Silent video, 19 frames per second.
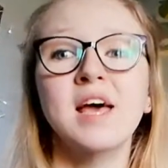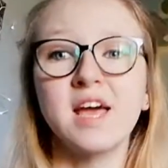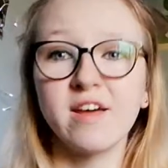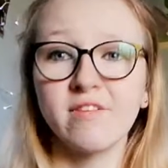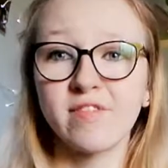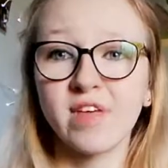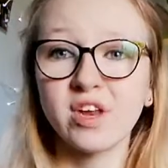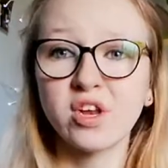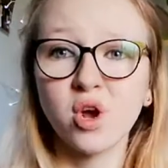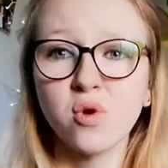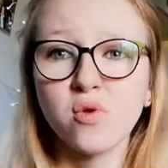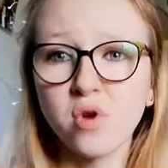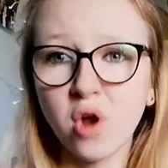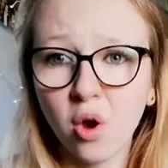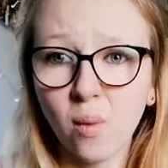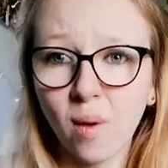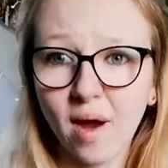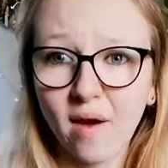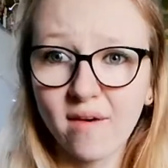if they don't
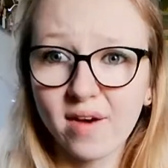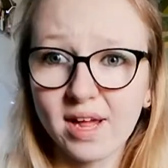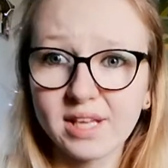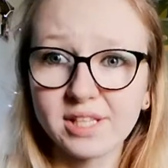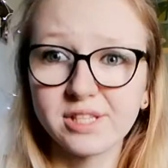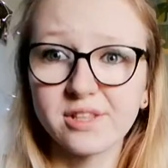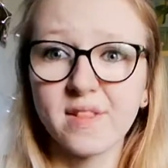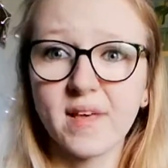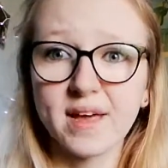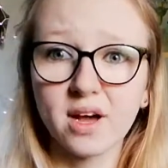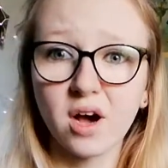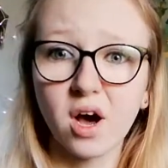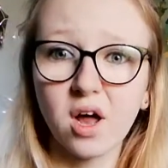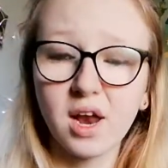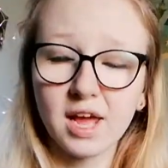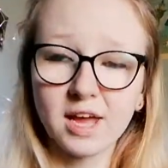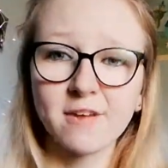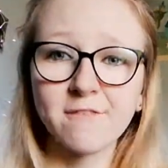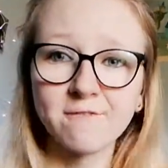know where it is and they
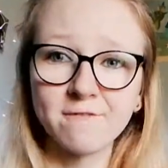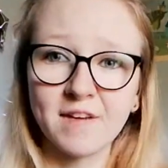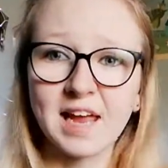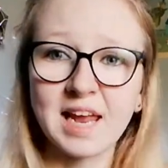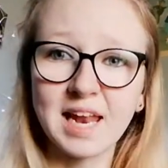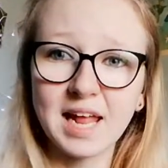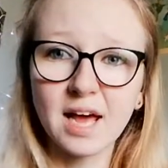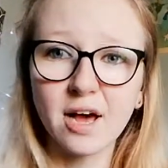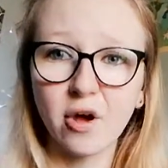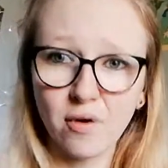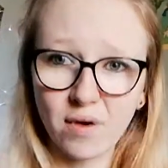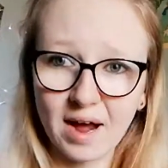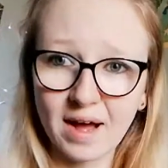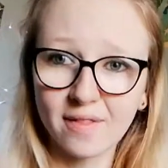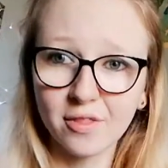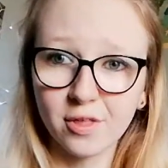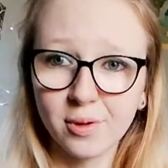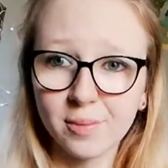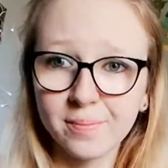can't like feel it
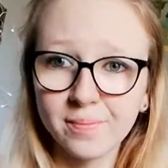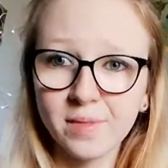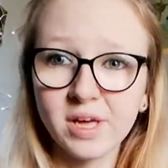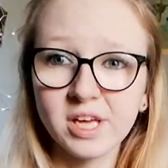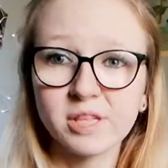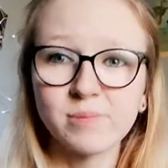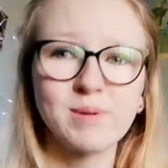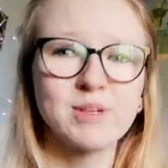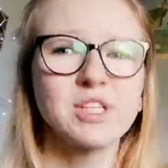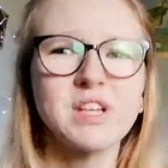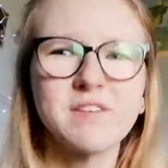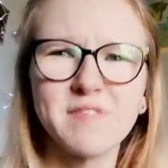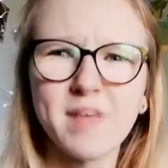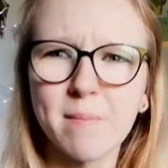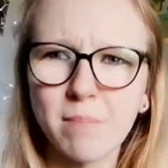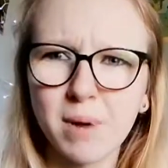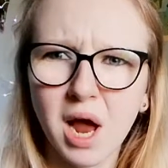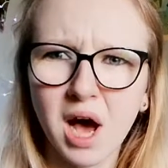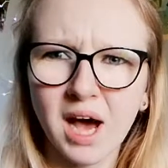around them, especially if
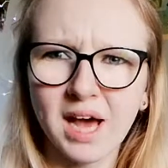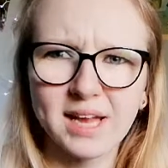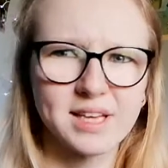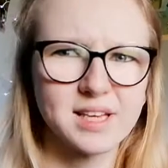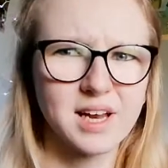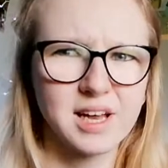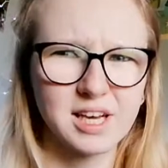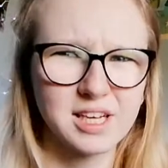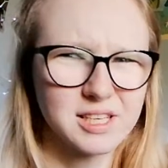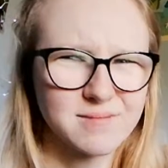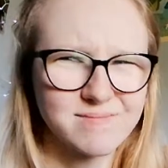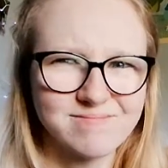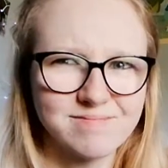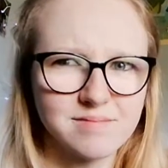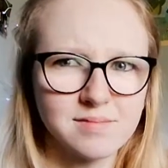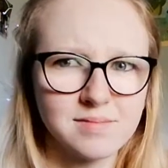they're blind, like.